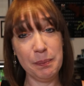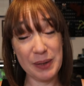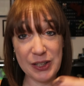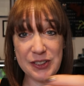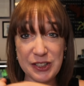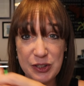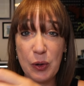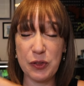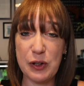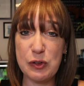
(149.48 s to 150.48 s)
because it's
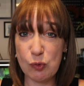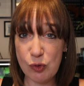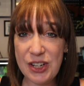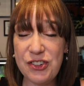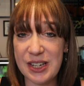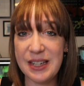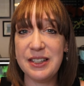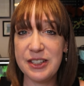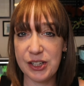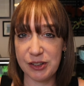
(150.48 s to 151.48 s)
got those
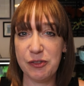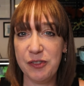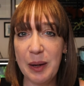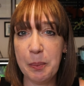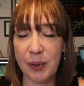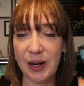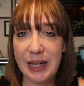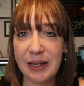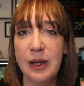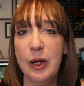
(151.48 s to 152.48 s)
ridges to the fabric,